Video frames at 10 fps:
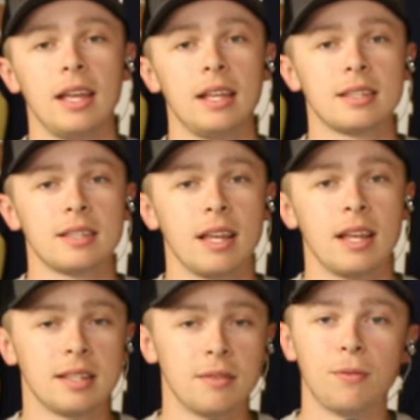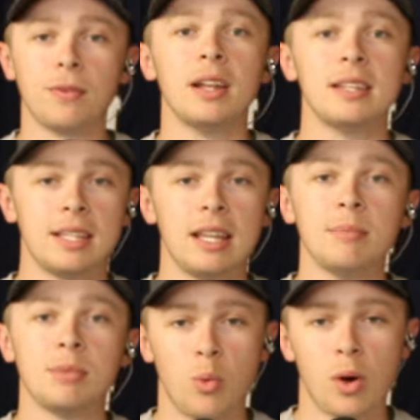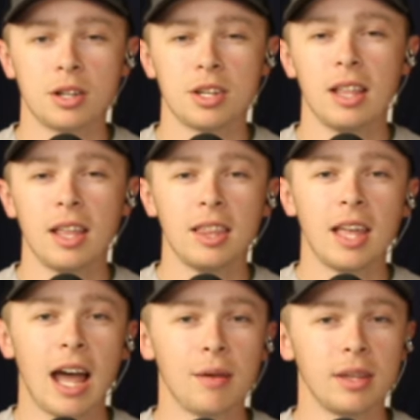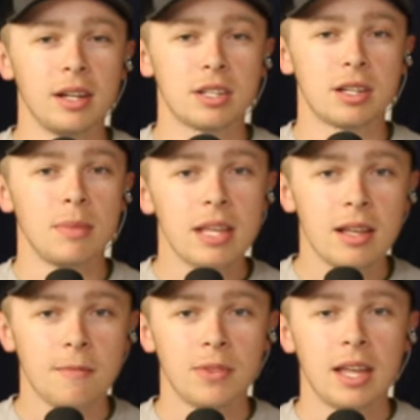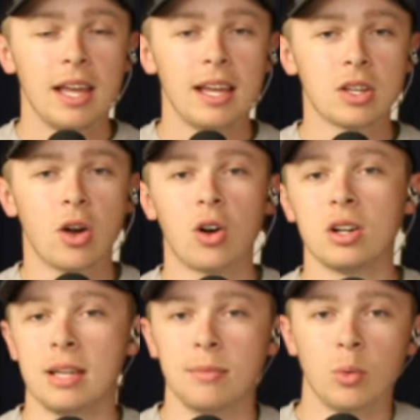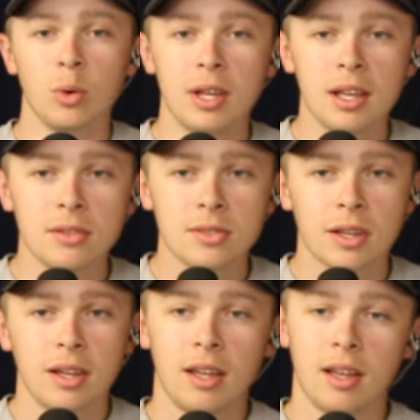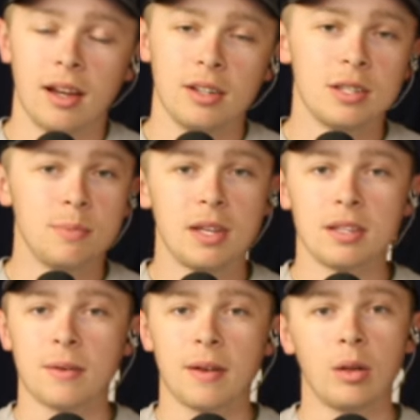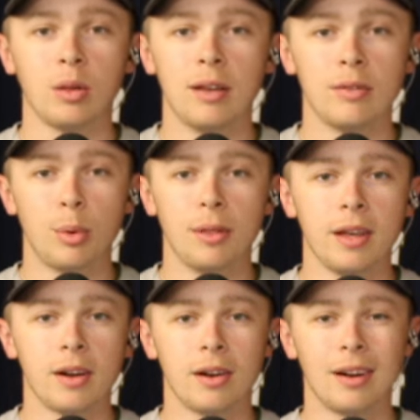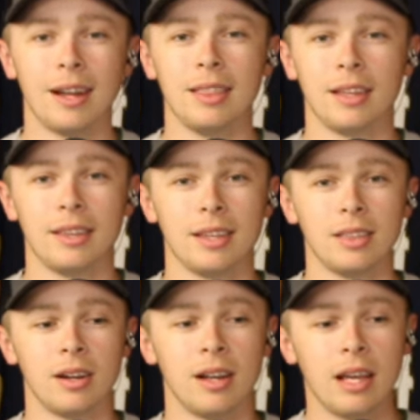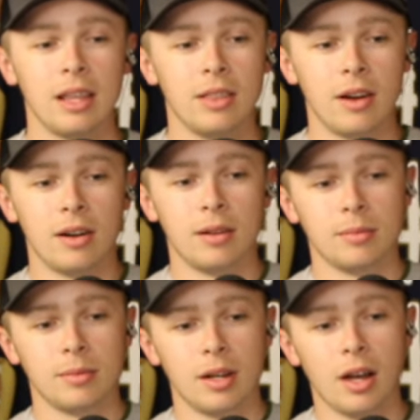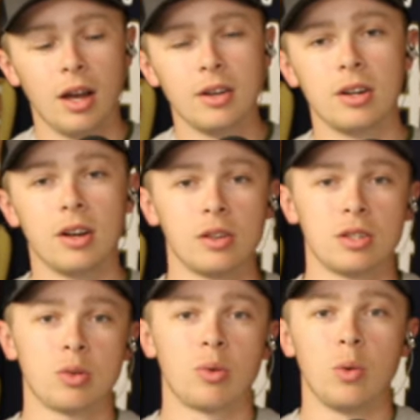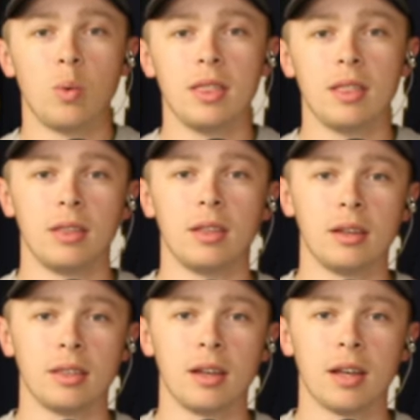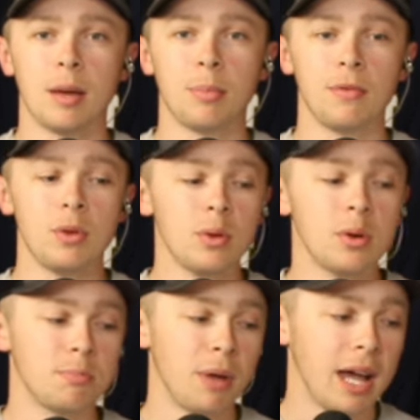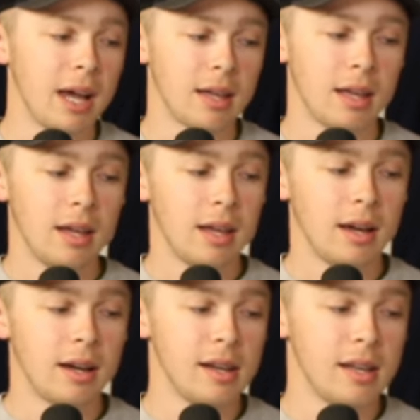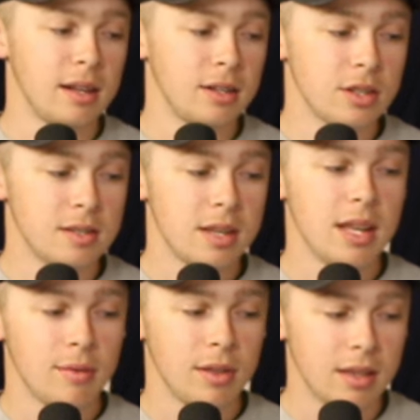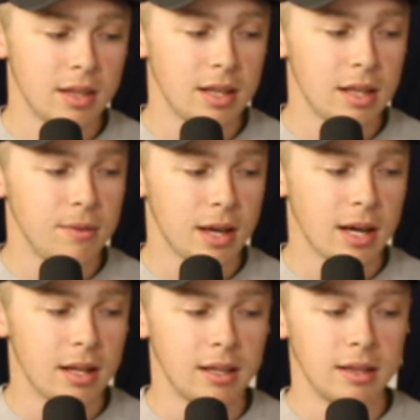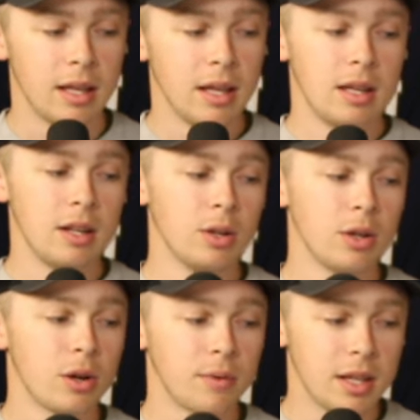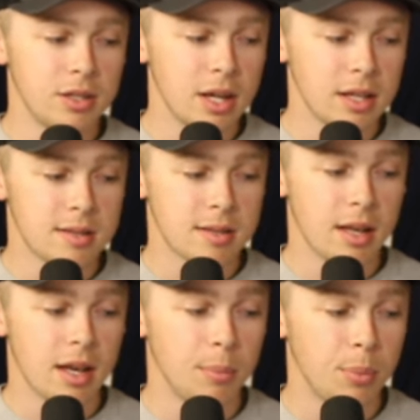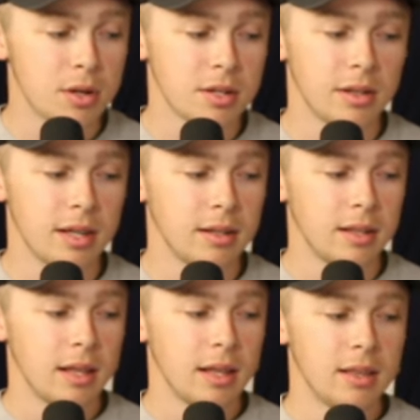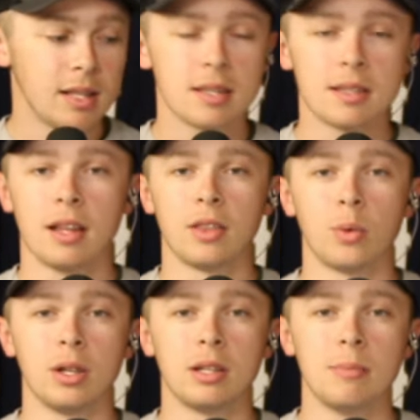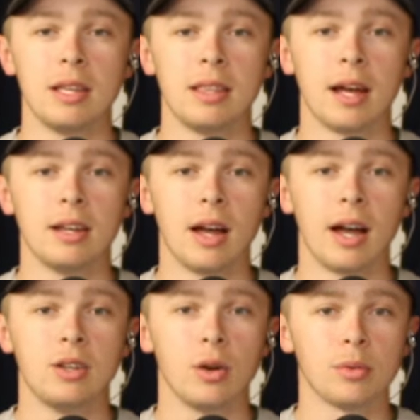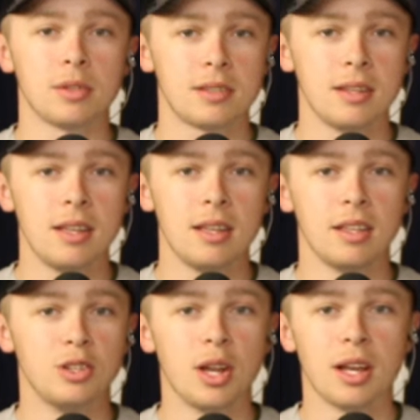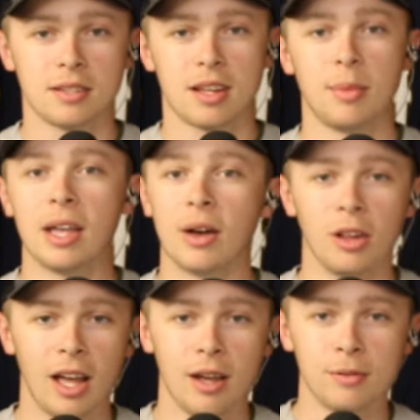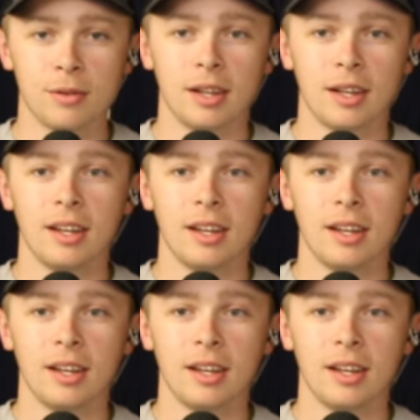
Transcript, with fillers: It's a fun team to watch, and the Avalanche to me is a hard team to root against, just because of how lovable they are, and like their underdog story to win the cup a few years back, and just seeing everything that they've got, and you know, looking over the Jets personally, this is another one to me that I don't see the Jets coming out alive.